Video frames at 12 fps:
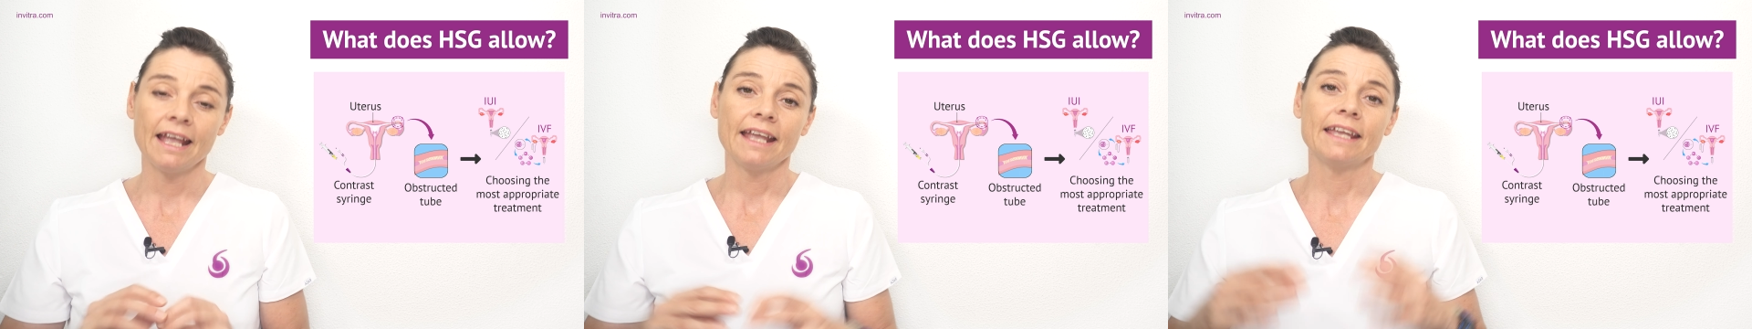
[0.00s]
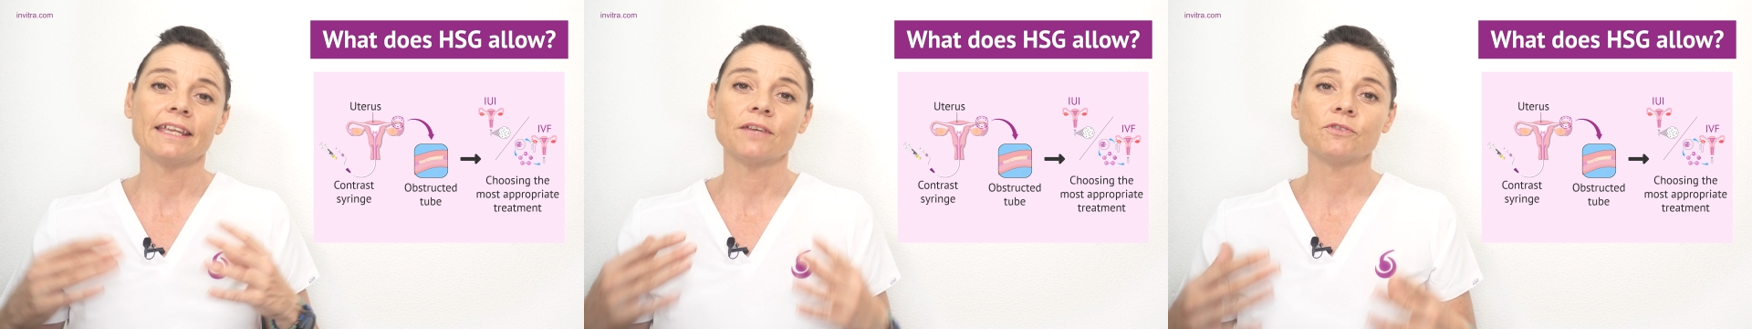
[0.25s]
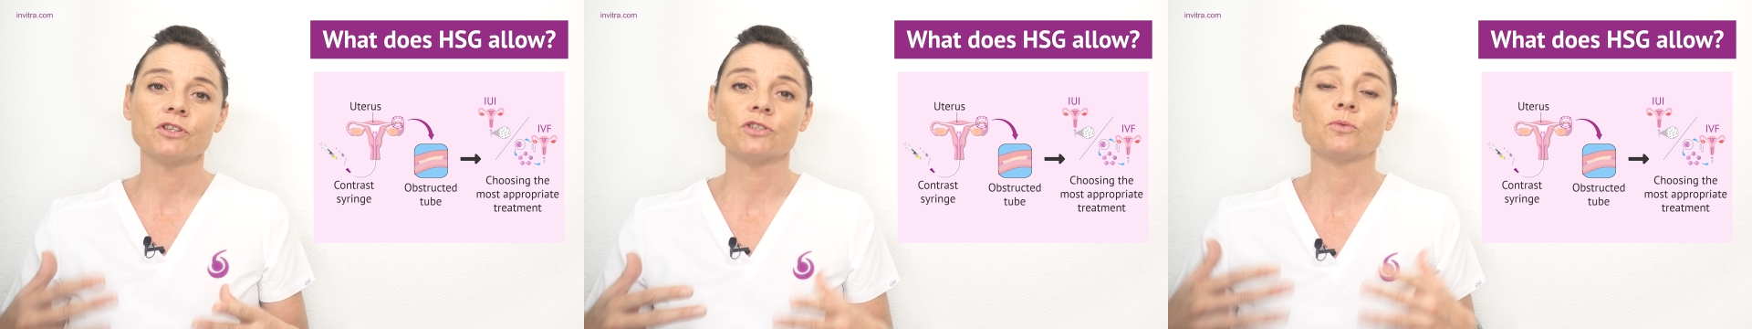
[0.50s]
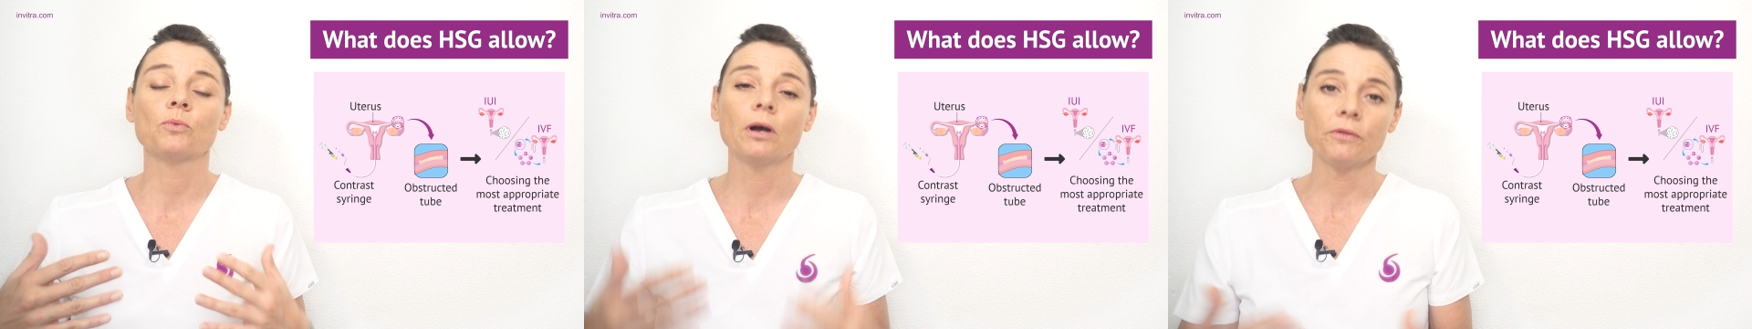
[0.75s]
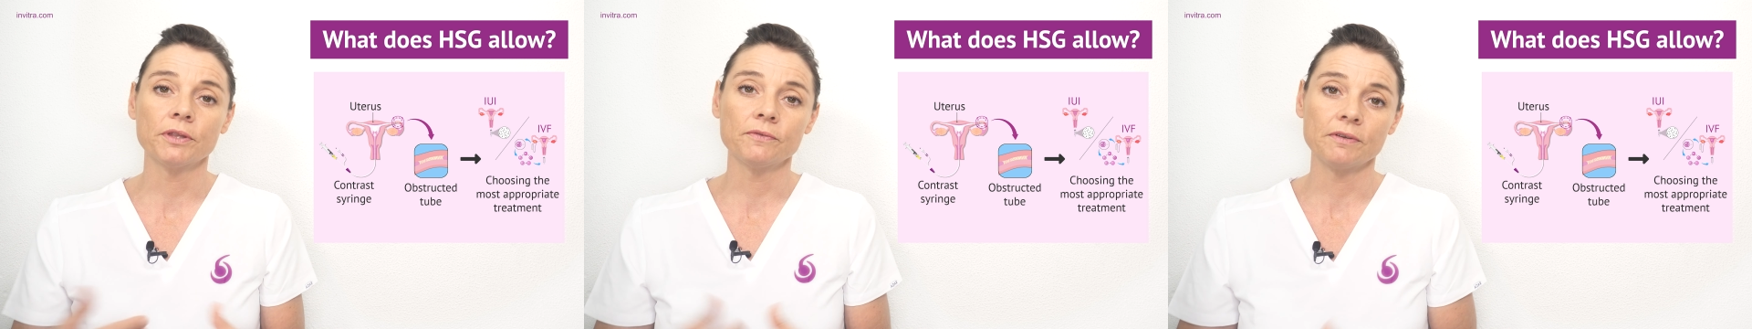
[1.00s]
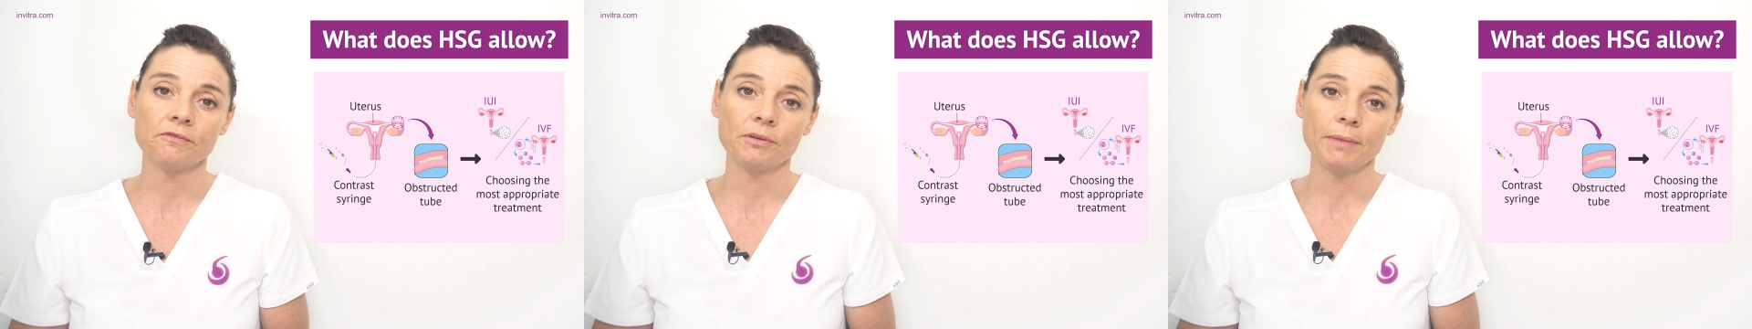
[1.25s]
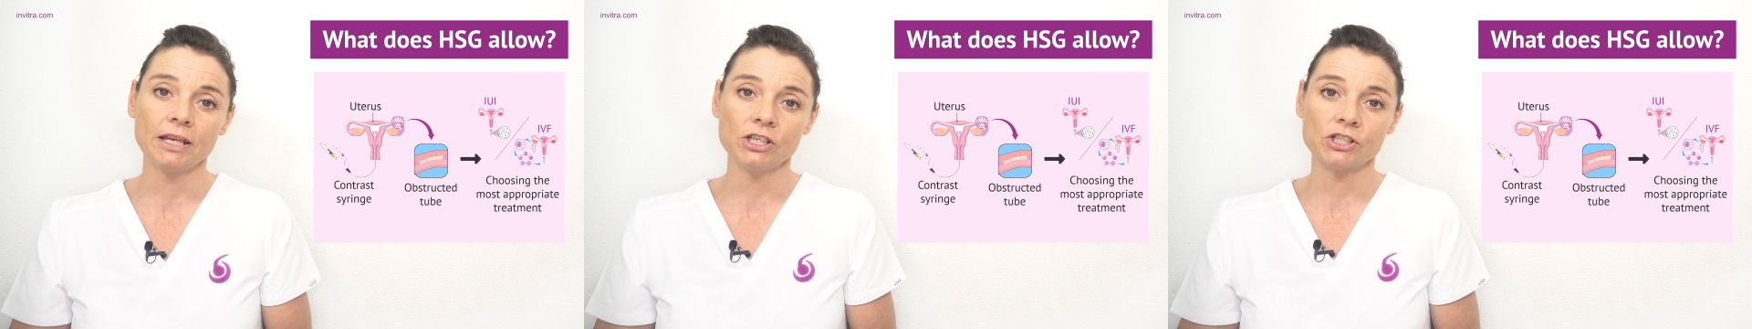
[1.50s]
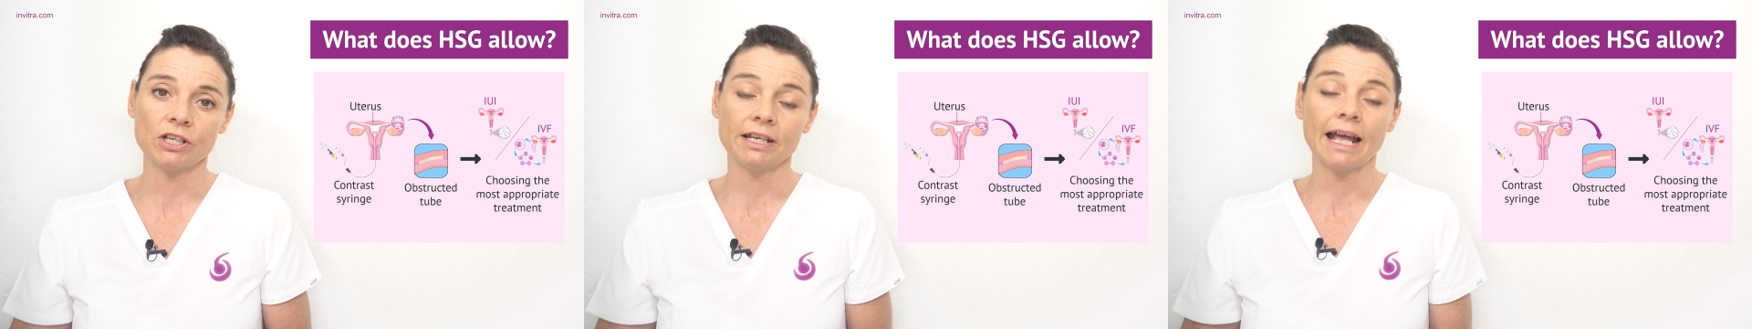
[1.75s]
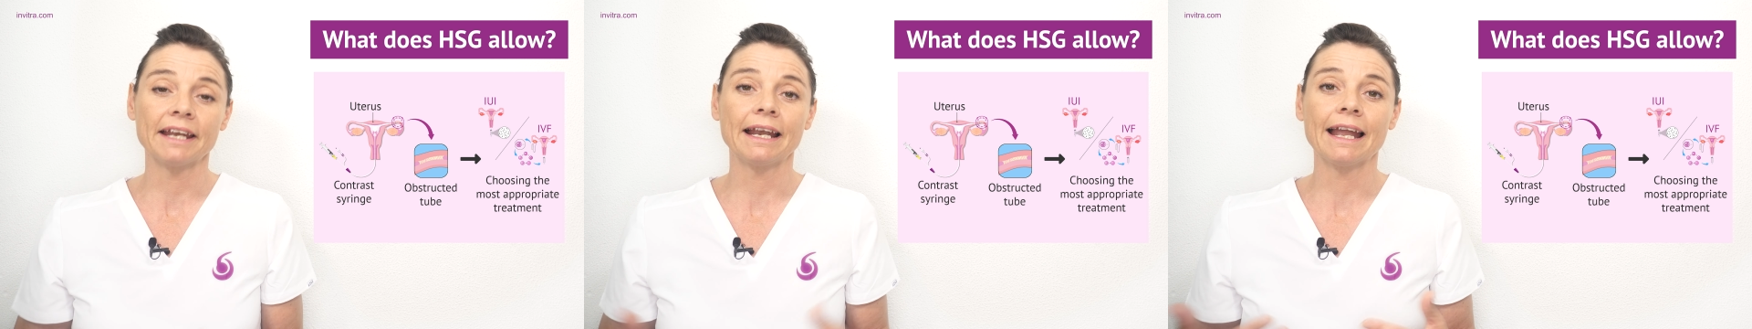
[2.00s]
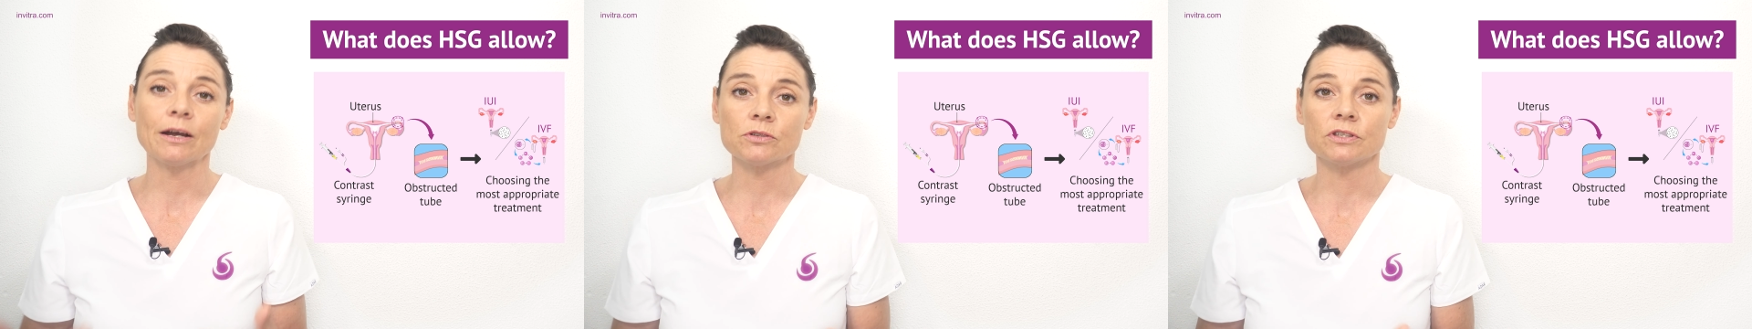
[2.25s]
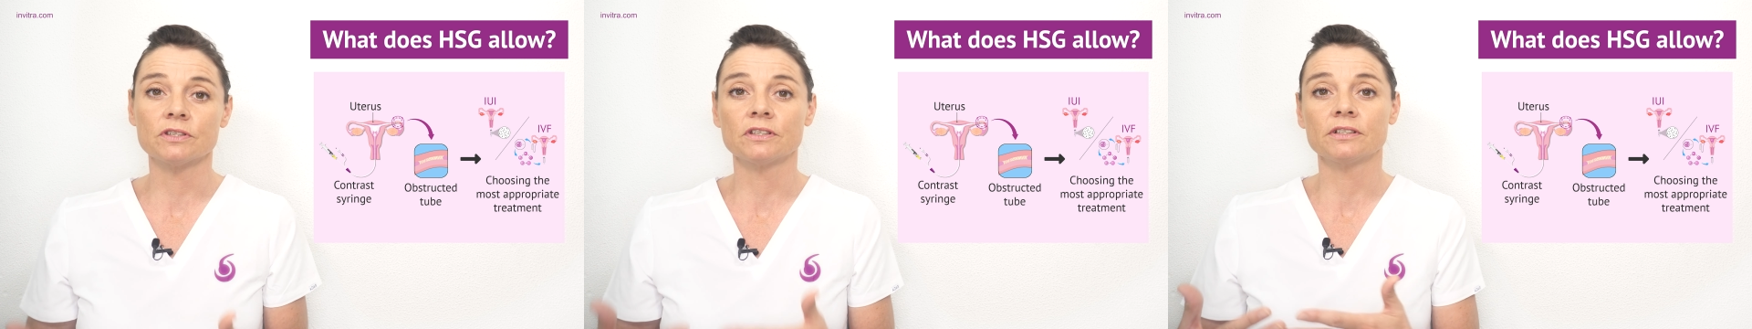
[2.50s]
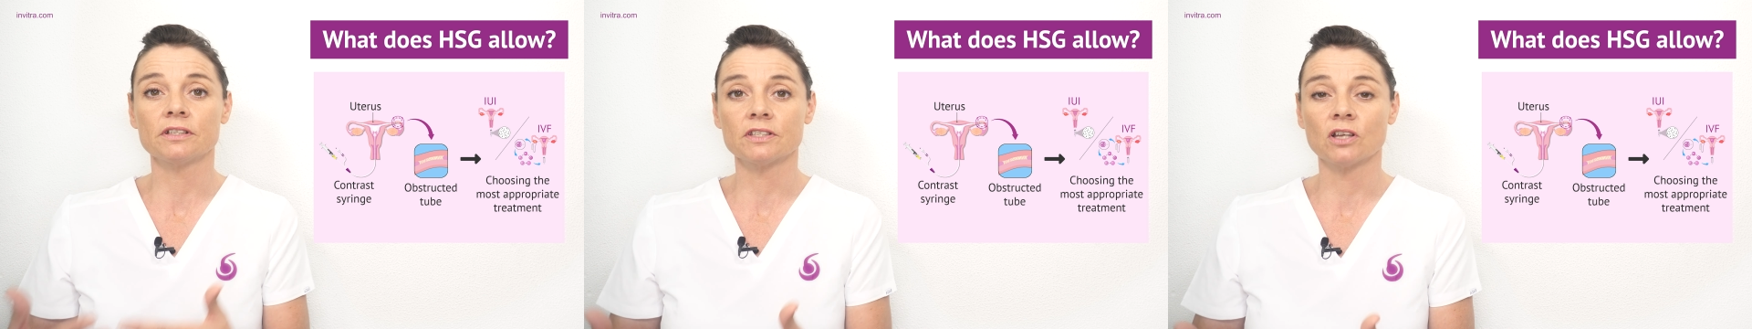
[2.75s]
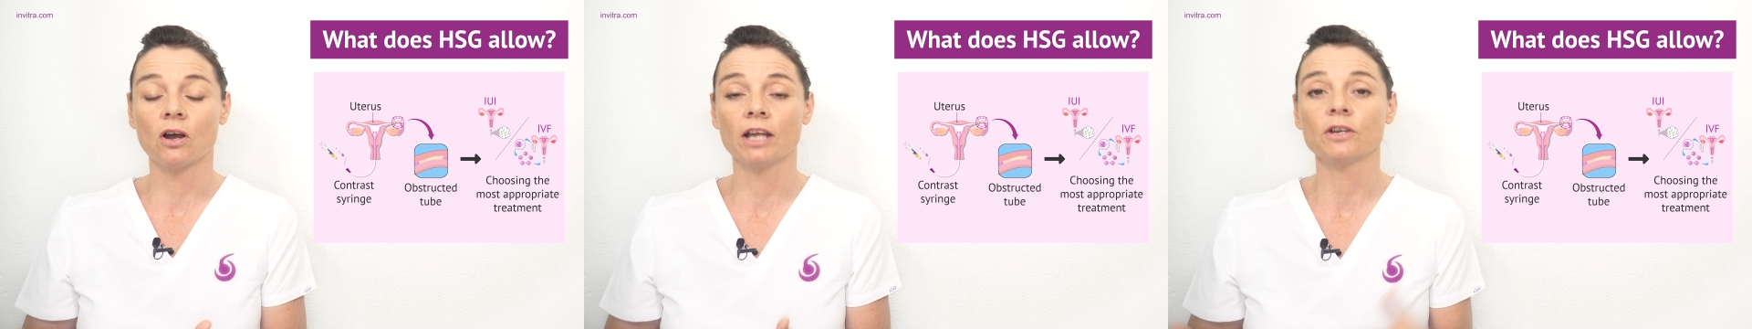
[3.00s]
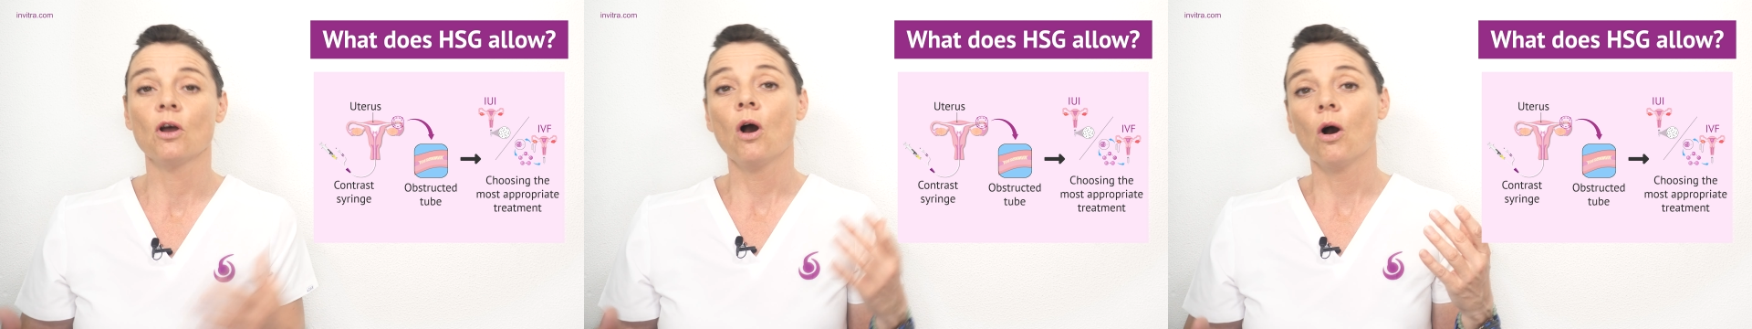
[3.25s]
It gives us a wealth of information and allows us to decide